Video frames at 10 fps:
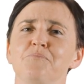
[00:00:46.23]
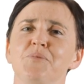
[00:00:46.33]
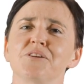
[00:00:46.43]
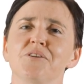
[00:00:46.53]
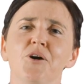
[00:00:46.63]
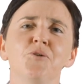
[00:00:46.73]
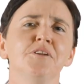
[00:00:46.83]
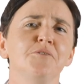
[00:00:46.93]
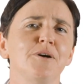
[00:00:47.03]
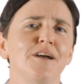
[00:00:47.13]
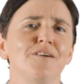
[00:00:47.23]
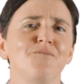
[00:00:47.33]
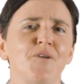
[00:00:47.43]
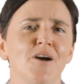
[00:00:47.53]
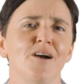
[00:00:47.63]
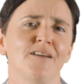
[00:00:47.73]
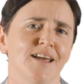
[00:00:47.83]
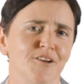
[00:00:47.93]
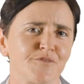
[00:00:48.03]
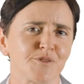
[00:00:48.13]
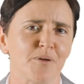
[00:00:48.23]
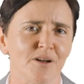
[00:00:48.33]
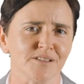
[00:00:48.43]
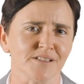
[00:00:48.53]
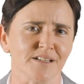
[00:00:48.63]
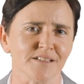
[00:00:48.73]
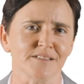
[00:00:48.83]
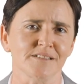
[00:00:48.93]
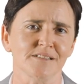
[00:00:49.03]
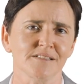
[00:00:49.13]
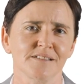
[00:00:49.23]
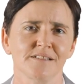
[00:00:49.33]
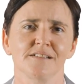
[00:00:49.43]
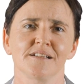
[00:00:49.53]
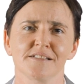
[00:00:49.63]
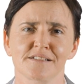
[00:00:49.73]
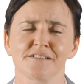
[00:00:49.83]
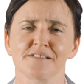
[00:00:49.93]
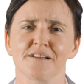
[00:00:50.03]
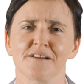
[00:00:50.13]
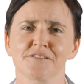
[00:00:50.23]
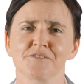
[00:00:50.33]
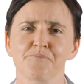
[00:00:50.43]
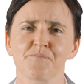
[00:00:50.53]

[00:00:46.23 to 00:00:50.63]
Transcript: but only where far left politics is concerned.